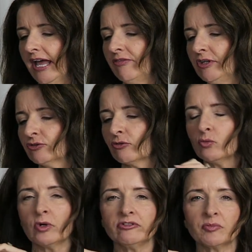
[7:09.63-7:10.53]
And these are
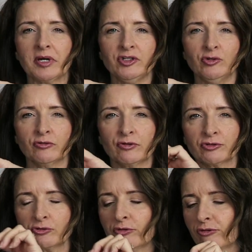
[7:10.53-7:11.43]
the ones by
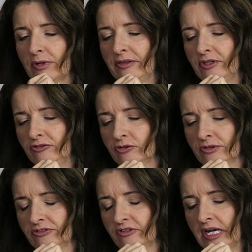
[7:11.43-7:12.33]
Universal Thread. These
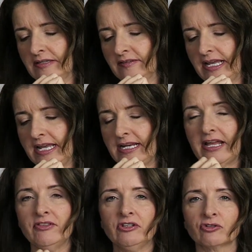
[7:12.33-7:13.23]
are a size 8
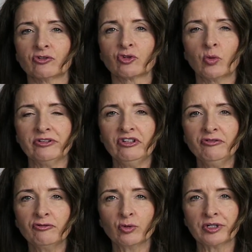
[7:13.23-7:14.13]
and these are
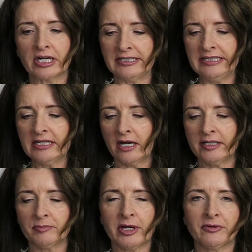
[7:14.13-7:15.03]
$24.99.
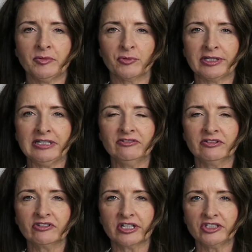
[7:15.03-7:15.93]
I'm going to bring these
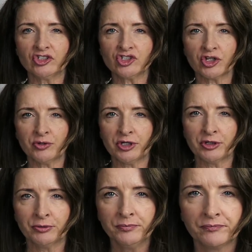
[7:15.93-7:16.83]
in tight to show
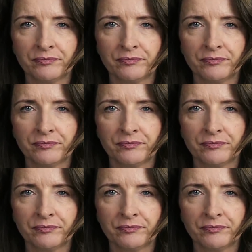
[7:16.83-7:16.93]
you.